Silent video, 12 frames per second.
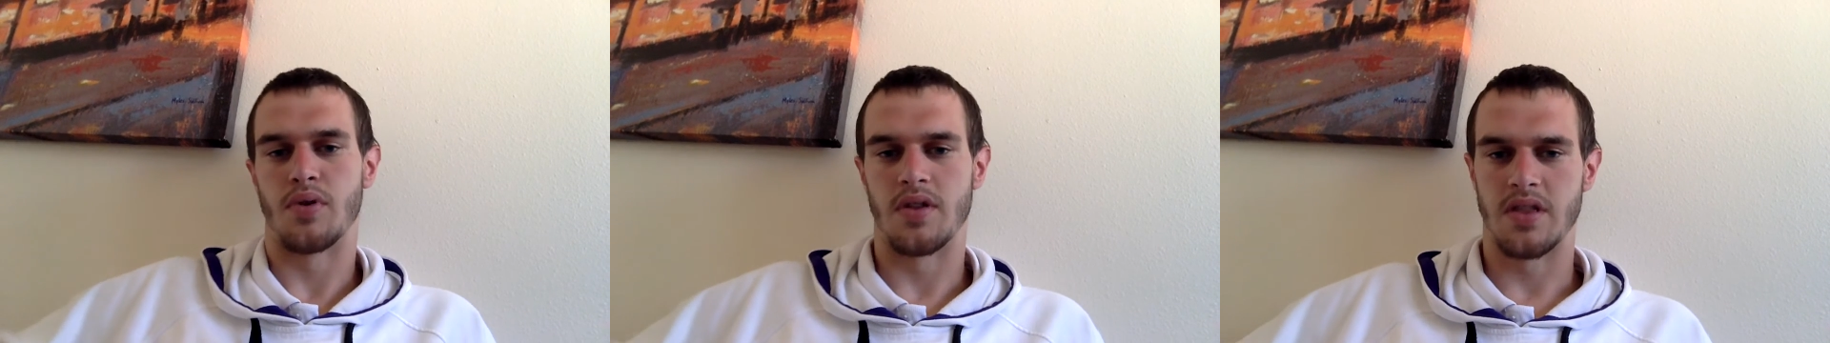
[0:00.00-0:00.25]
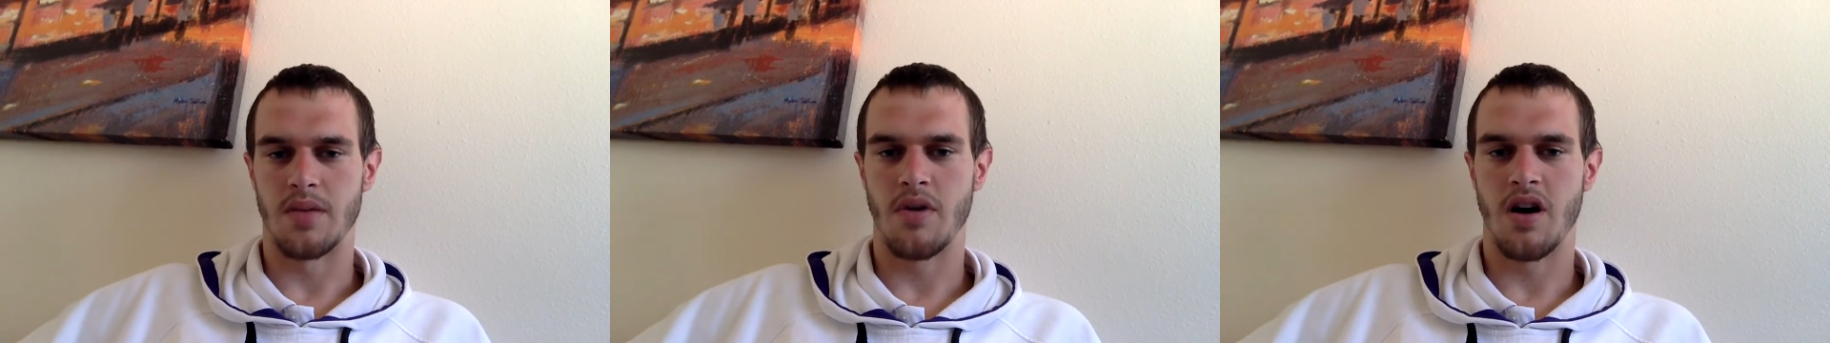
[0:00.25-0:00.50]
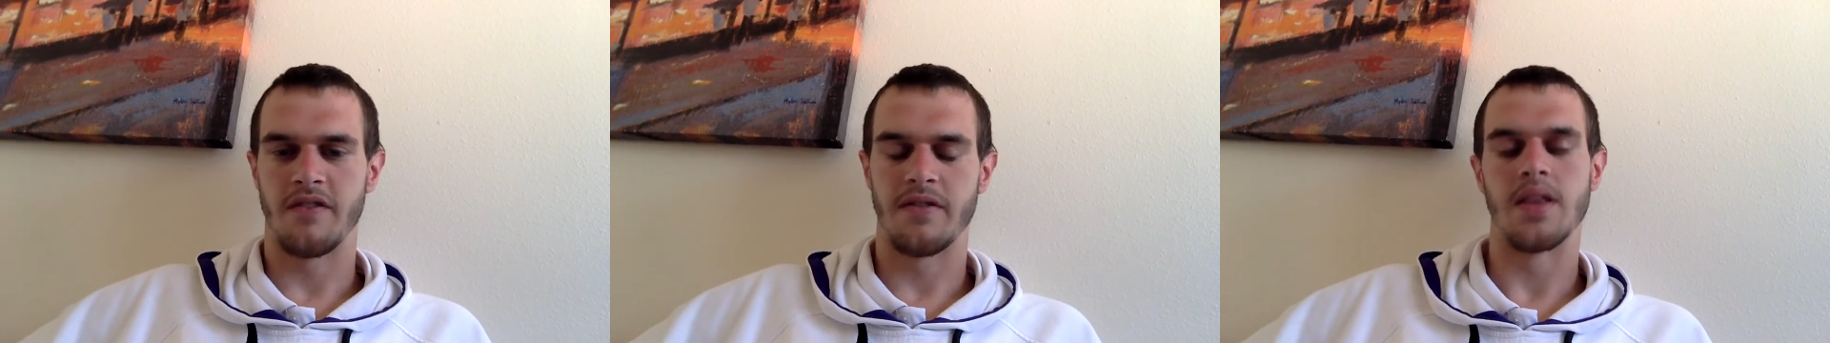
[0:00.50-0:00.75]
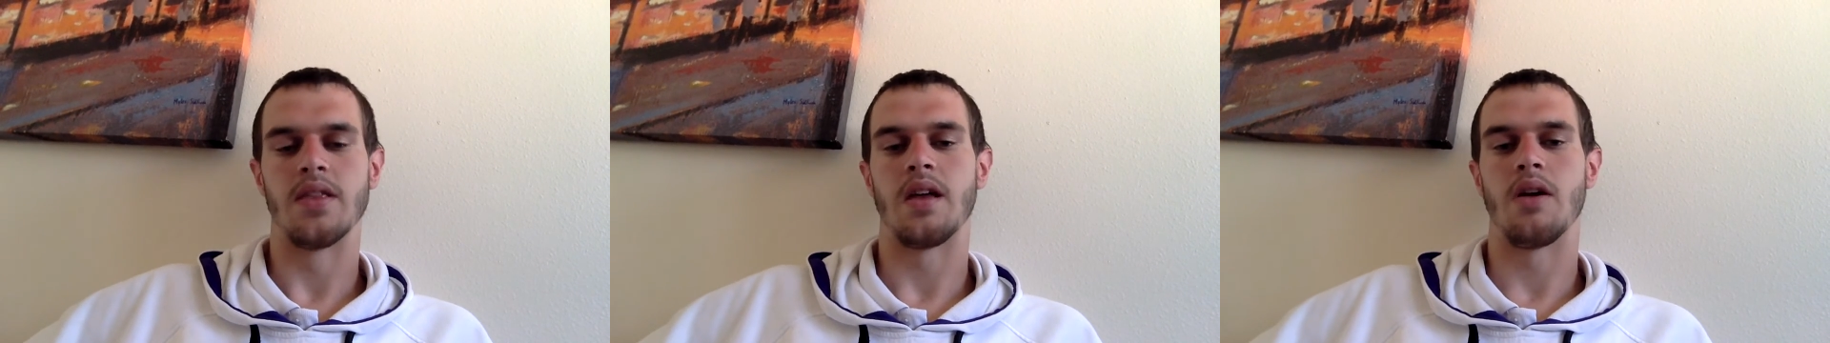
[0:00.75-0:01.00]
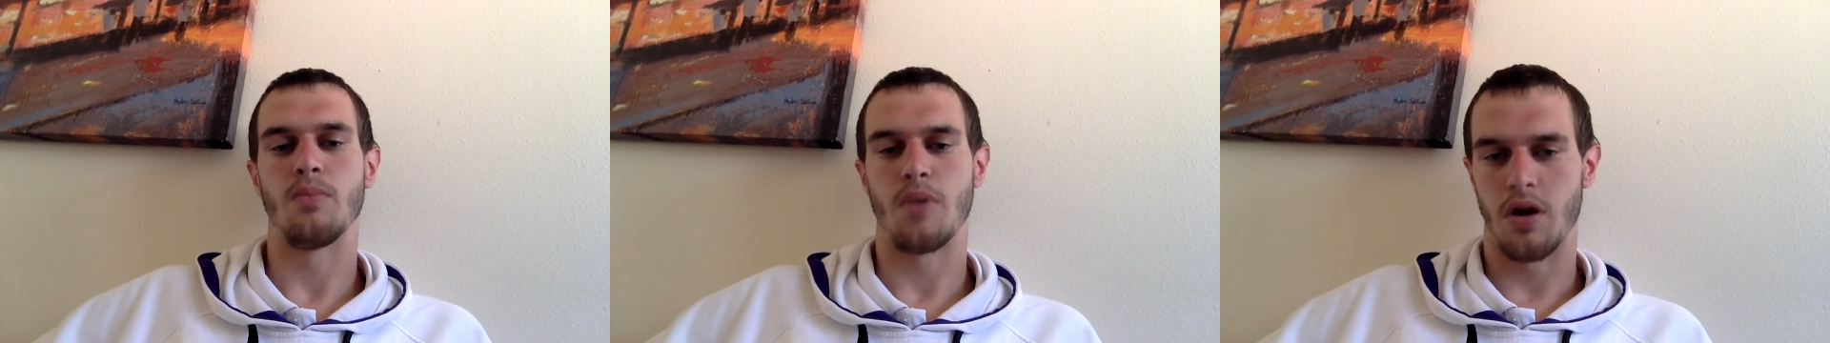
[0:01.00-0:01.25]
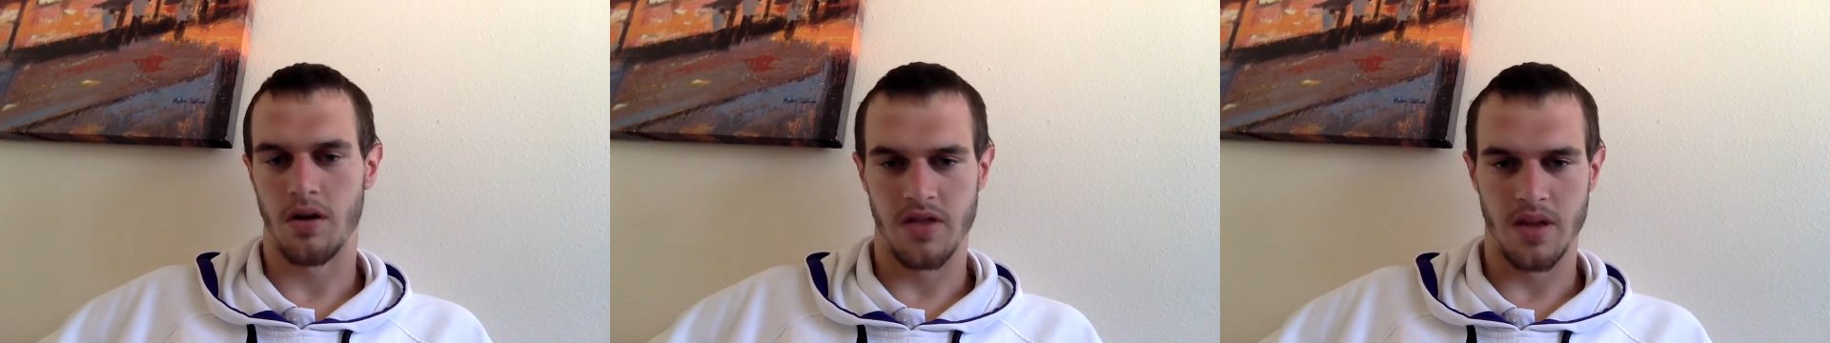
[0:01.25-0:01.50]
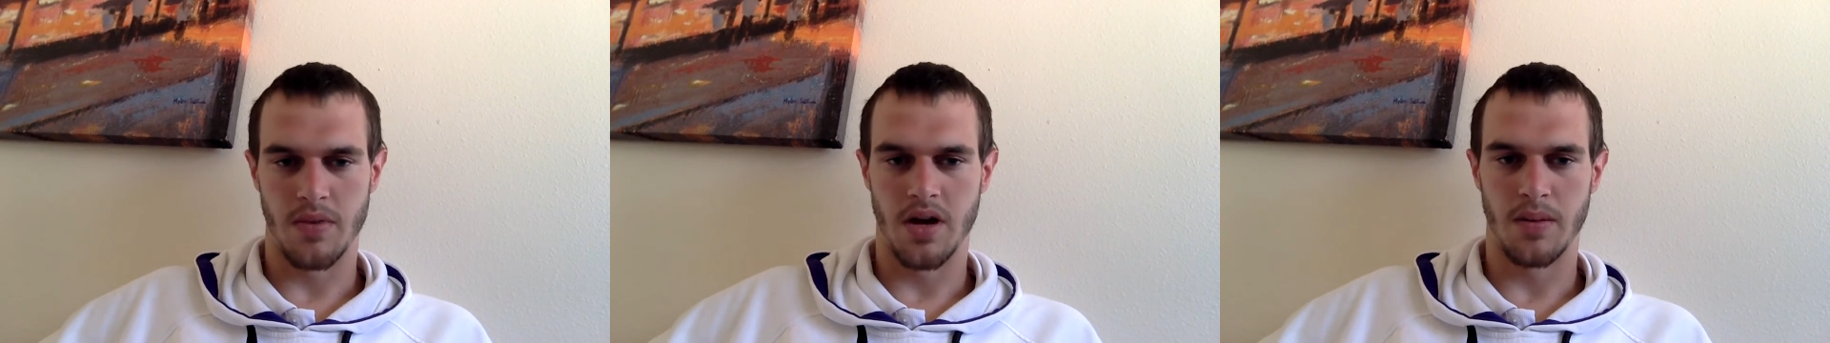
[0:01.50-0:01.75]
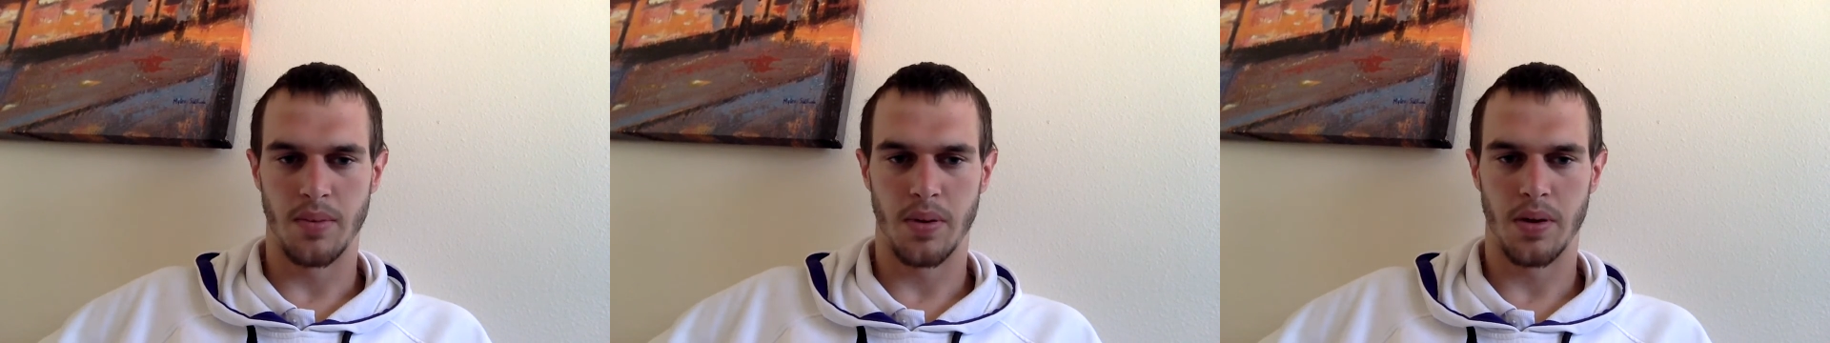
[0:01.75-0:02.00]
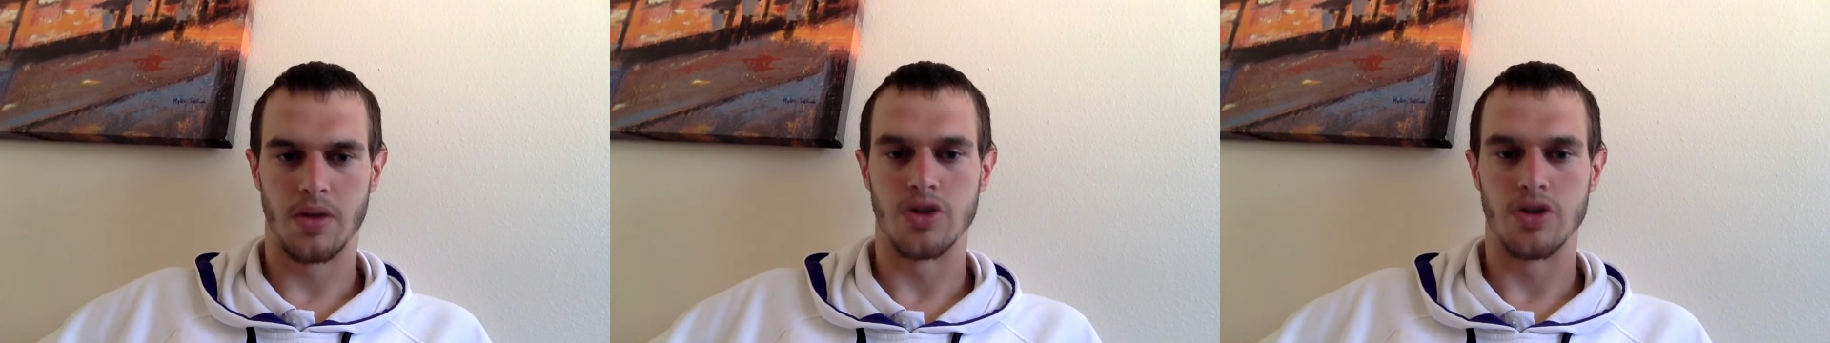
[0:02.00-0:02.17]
print them off and then I'll mark them up